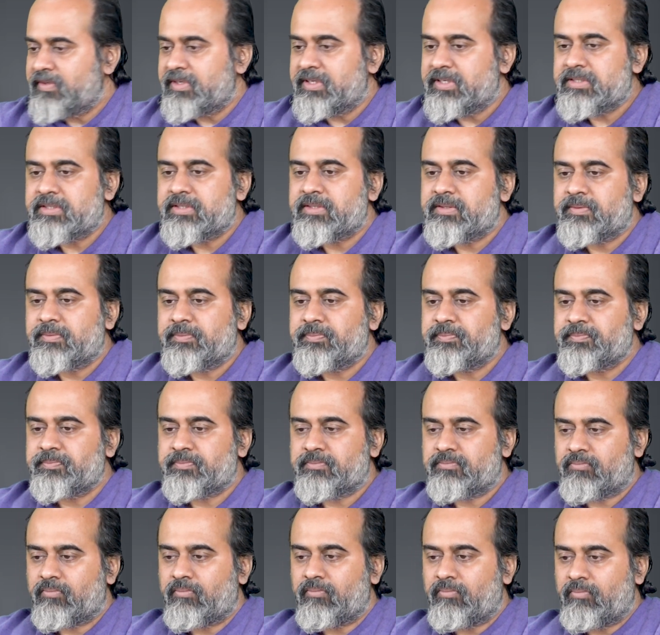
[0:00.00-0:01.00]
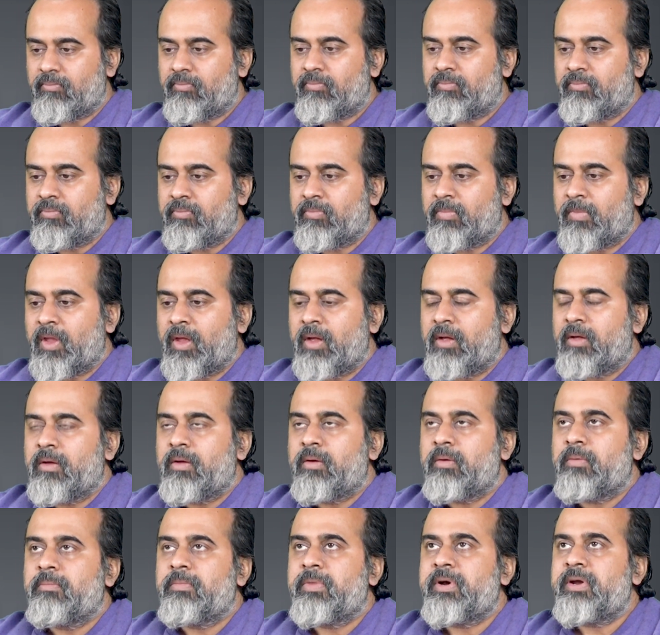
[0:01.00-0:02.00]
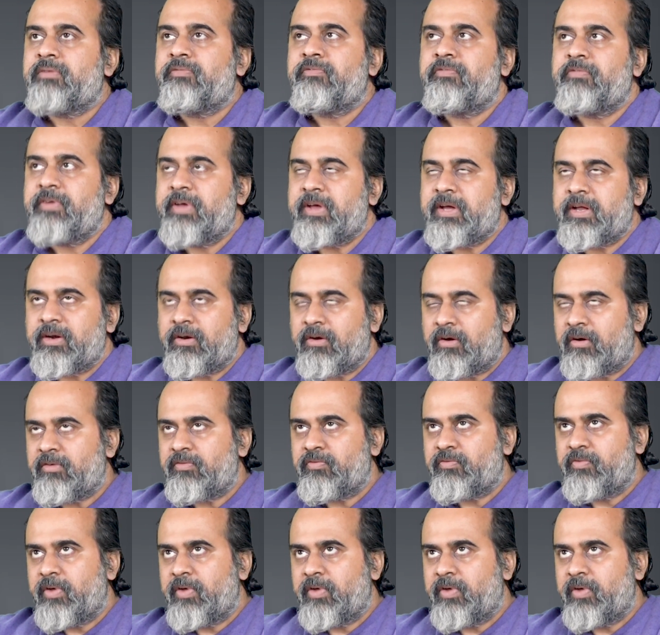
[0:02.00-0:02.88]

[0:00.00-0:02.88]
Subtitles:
this. But if we are not